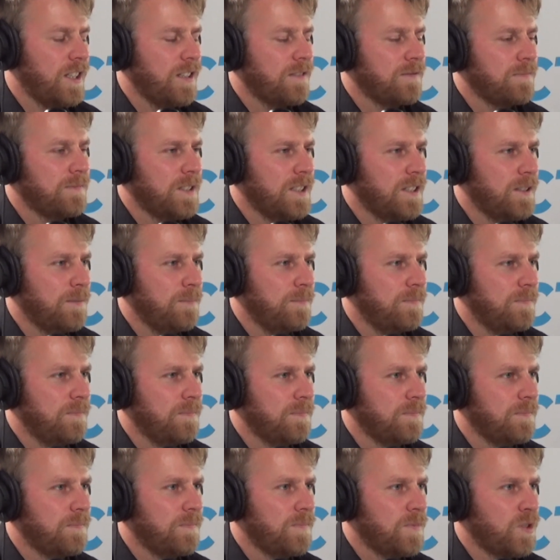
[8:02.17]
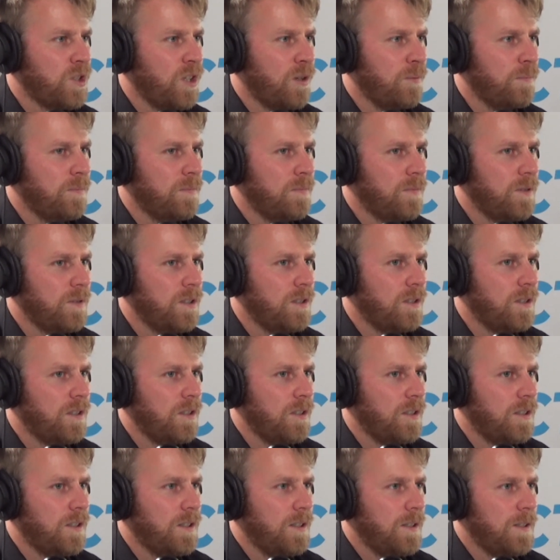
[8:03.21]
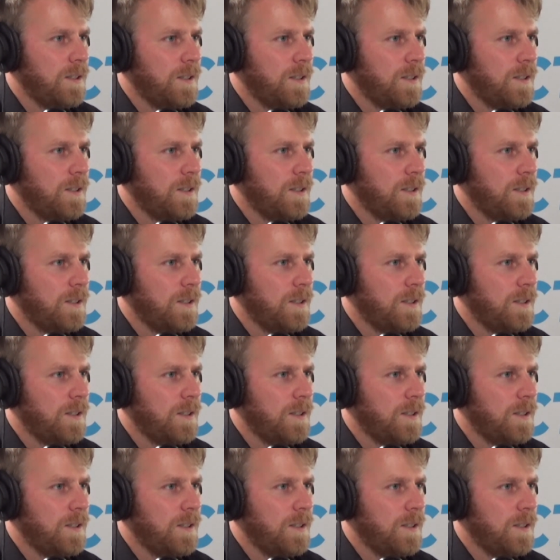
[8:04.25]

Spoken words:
Yeah. And where's your local course?